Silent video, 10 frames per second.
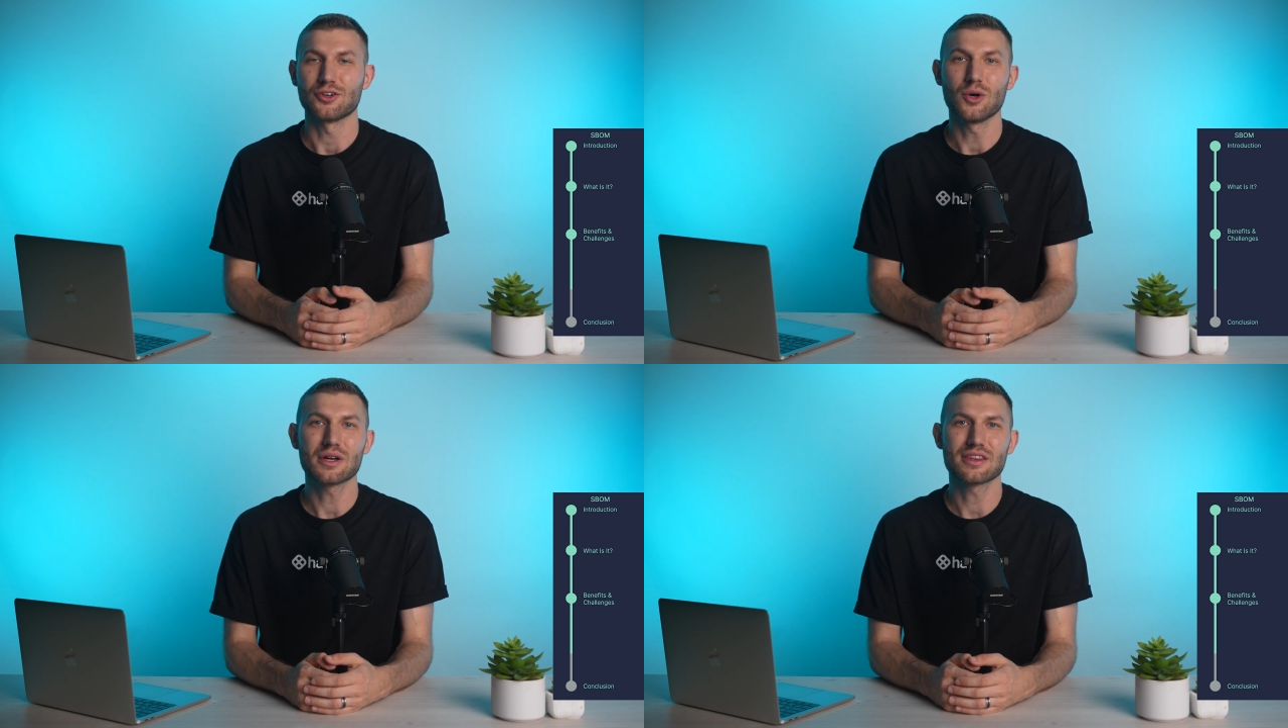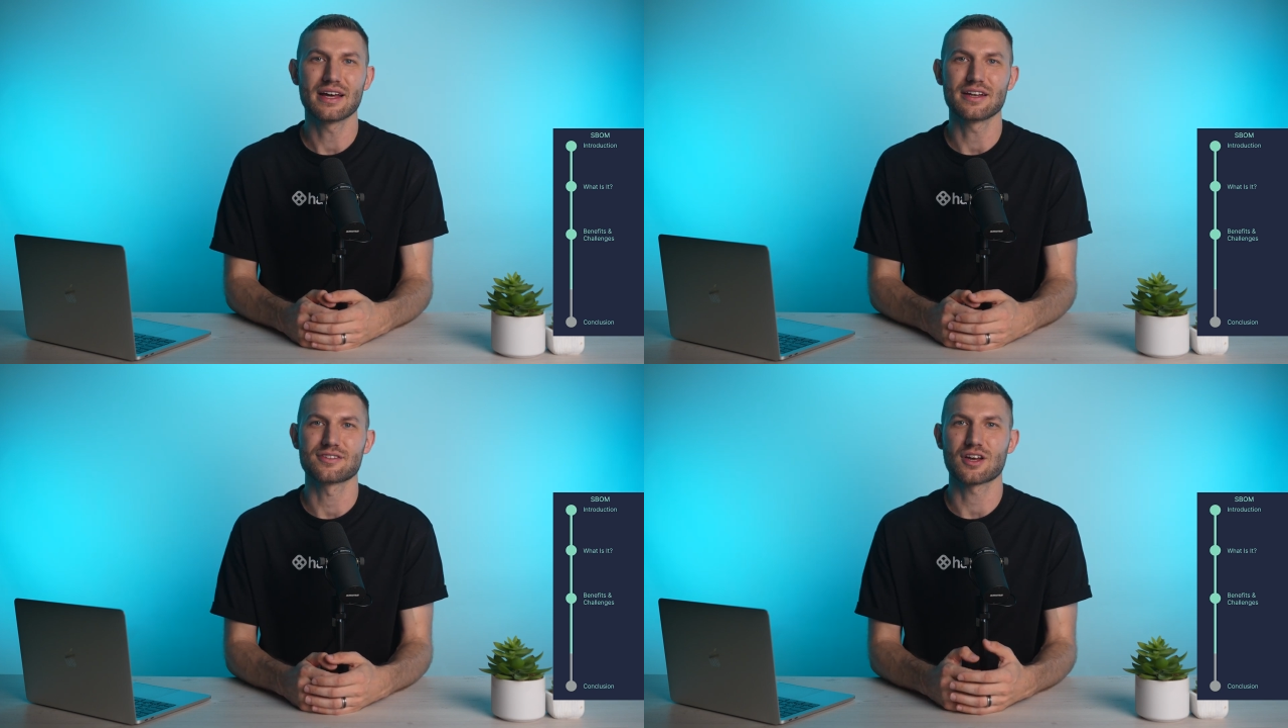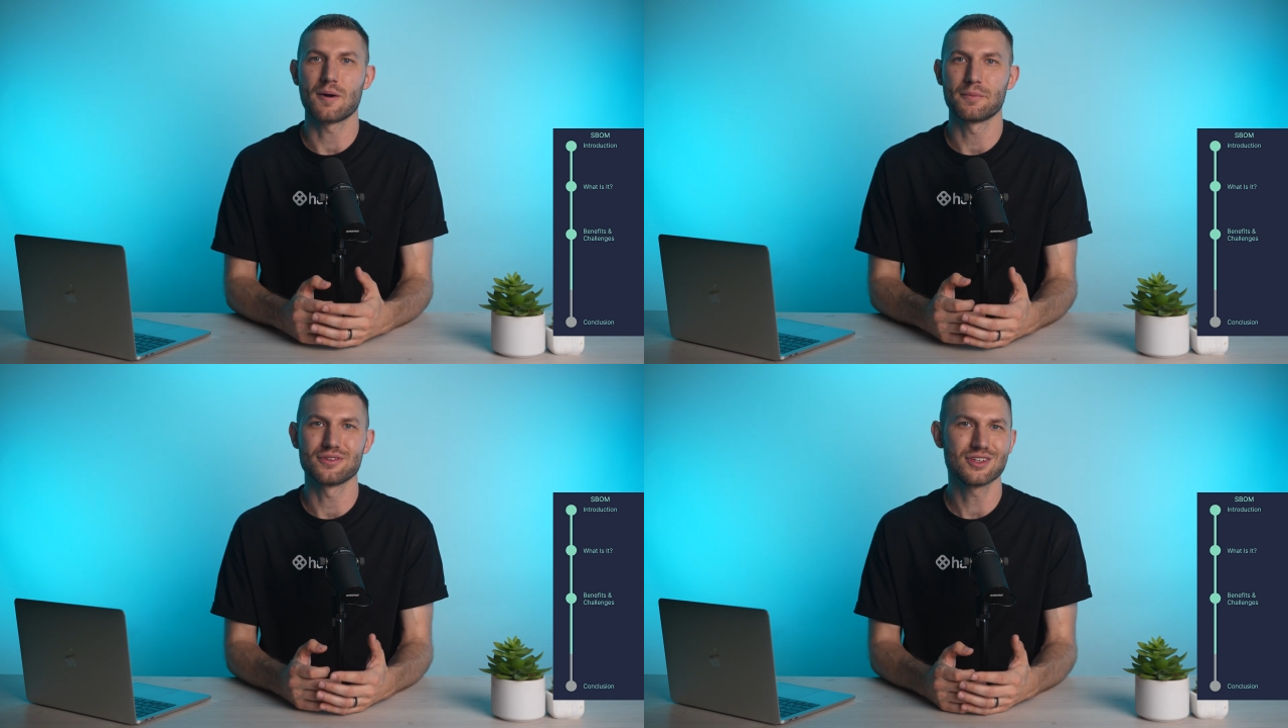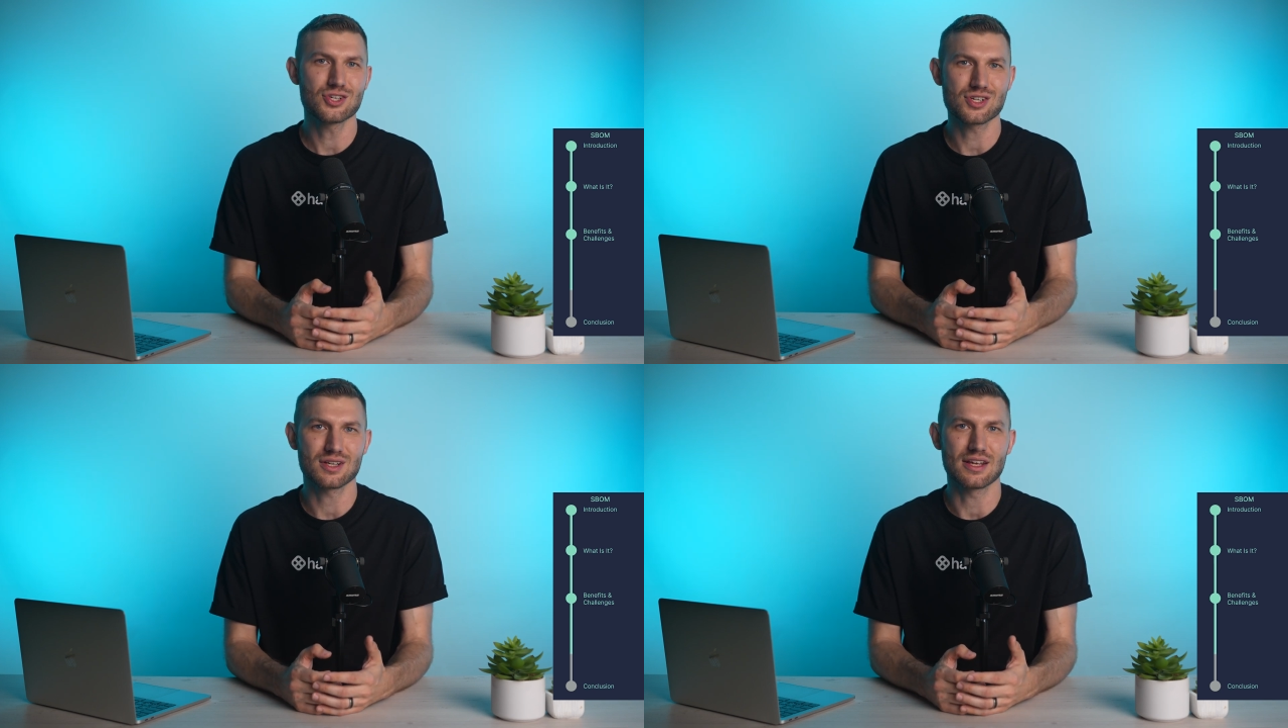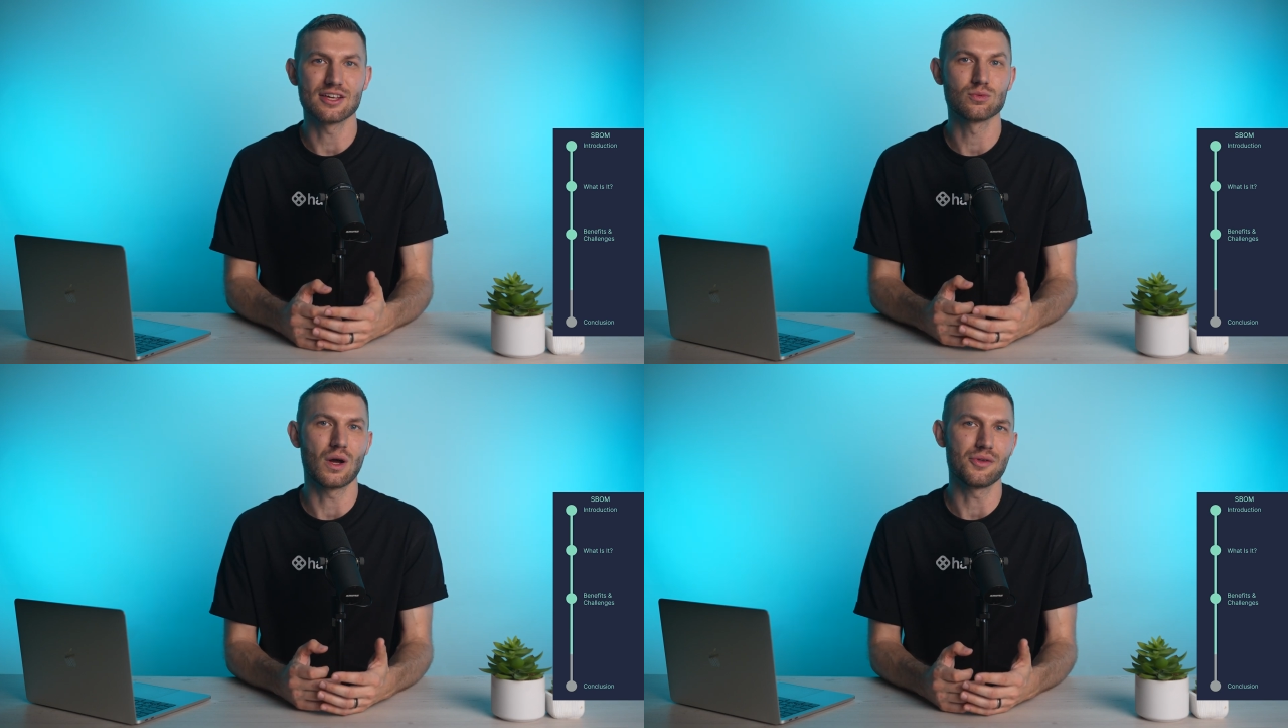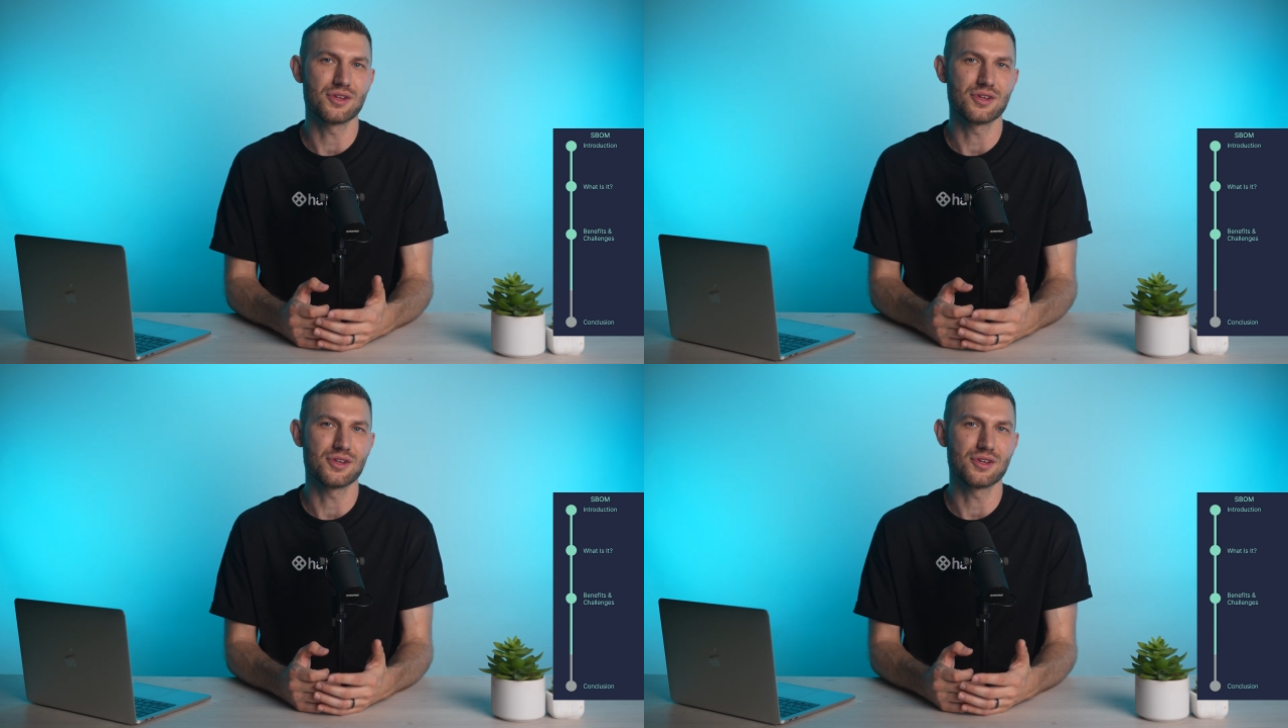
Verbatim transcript: knowing that its composition is well